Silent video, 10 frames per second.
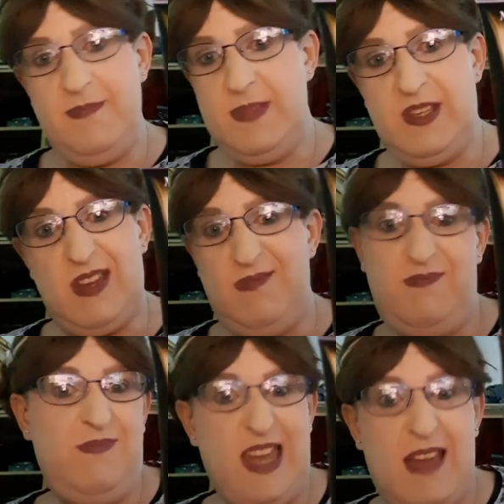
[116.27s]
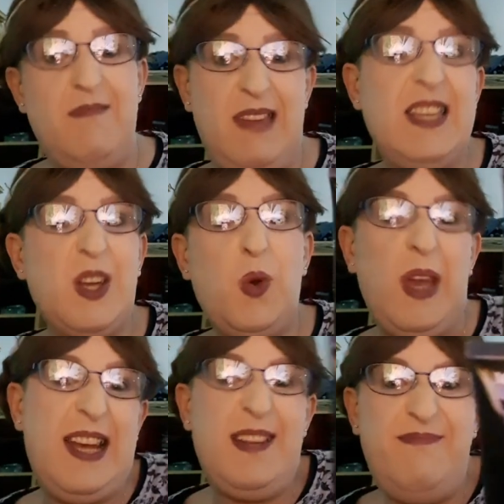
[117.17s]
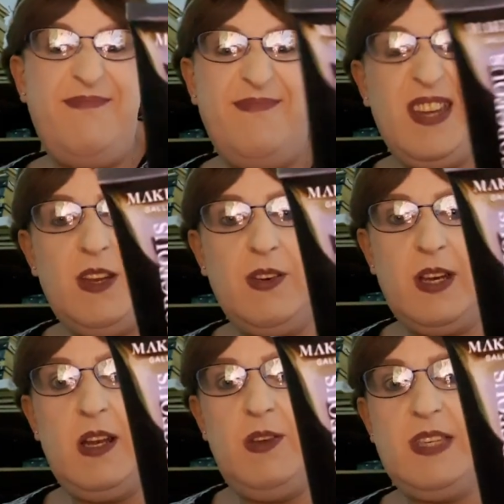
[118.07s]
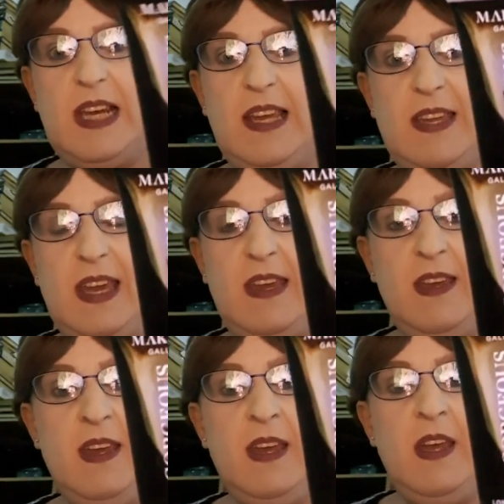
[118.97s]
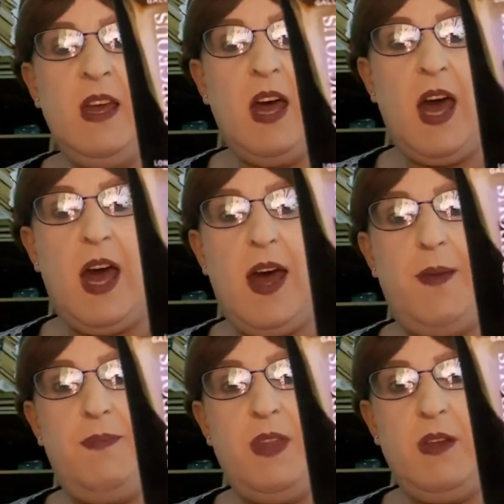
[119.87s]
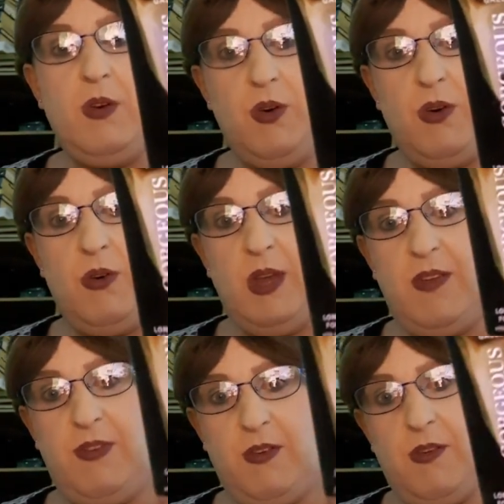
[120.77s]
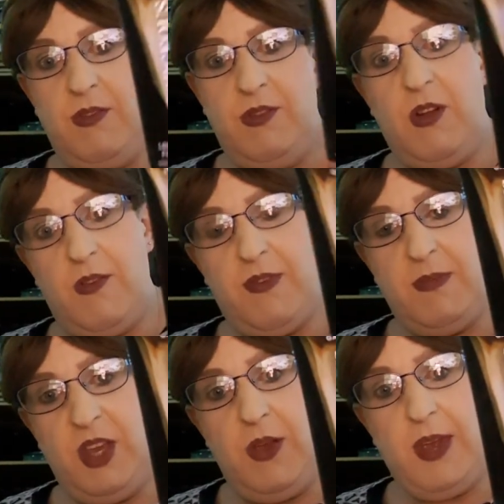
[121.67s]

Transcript: so yeah, it's £1. You're not going to lose anything. Or if you're not from the